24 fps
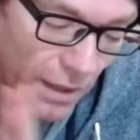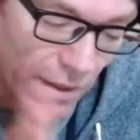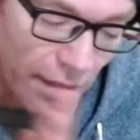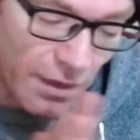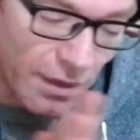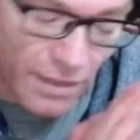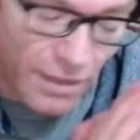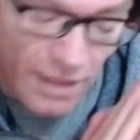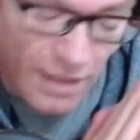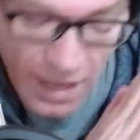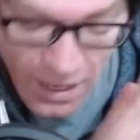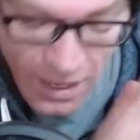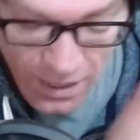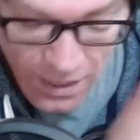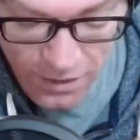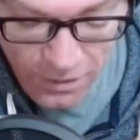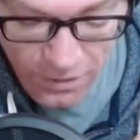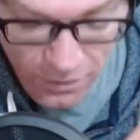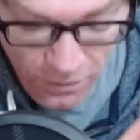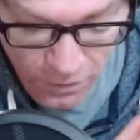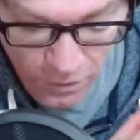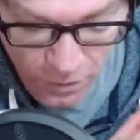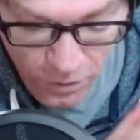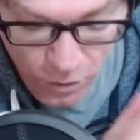
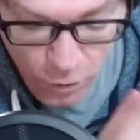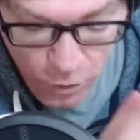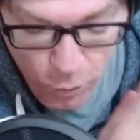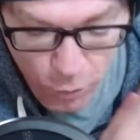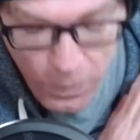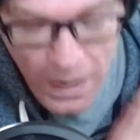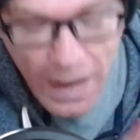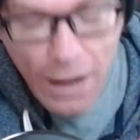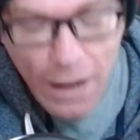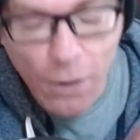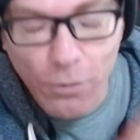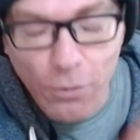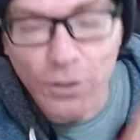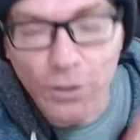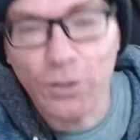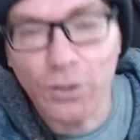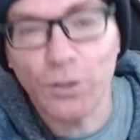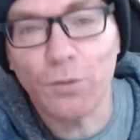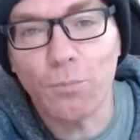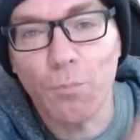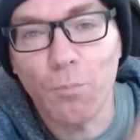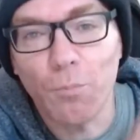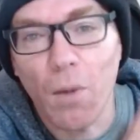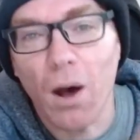then you now
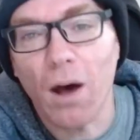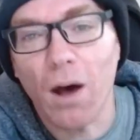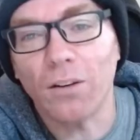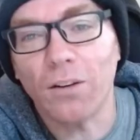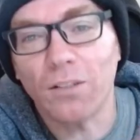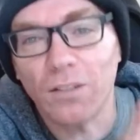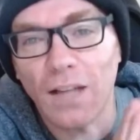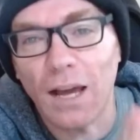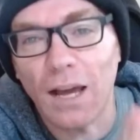could model